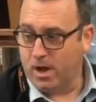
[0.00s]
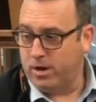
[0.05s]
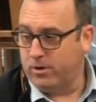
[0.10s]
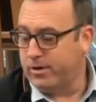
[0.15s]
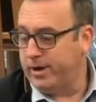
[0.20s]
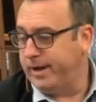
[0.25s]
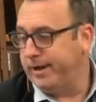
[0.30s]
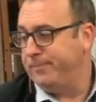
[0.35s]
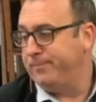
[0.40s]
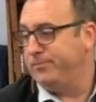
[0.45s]
All
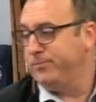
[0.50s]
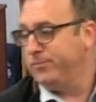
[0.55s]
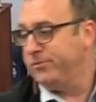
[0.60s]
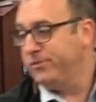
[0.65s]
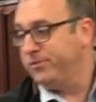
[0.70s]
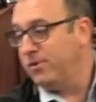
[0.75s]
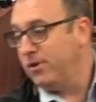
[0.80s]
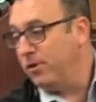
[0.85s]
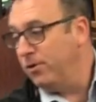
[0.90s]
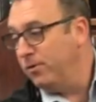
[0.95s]
right,
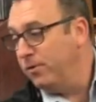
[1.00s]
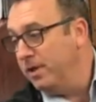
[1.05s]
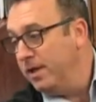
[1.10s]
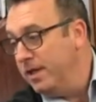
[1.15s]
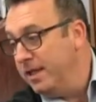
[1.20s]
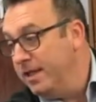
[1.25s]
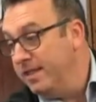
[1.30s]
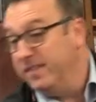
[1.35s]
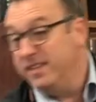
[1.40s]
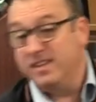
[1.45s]
so
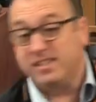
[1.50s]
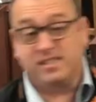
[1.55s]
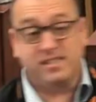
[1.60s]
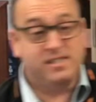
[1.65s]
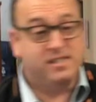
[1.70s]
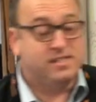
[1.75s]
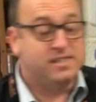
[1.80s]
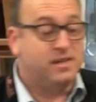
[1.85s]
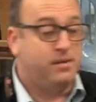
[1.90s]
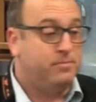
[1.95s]
this
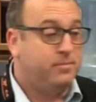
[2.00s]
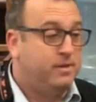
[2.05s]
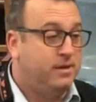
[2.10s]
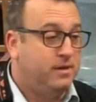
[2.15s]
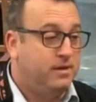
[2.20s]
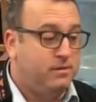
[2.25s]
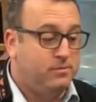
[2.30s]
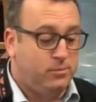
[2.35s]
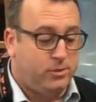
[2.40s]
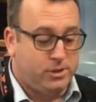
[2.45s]
is
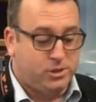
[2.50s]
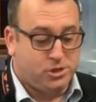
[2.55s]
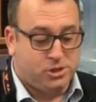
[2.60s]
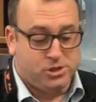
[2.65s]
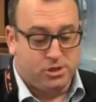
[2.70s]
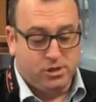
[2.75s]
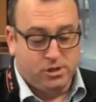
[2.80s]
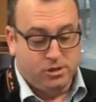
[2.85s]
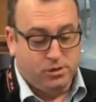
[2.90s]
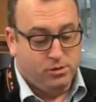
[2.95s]
something
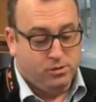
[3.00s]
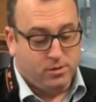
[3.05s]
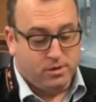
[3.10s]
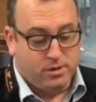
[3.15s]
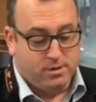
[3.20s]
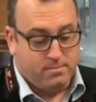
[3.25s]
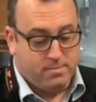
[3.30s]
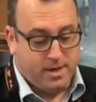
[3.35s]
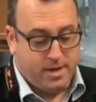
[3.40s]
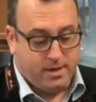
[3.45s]
which you
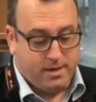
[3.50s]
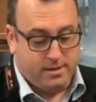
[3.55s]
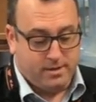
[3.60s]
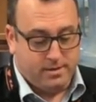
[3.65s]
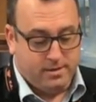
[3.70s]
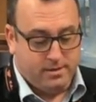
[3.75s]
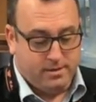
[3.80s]
could make,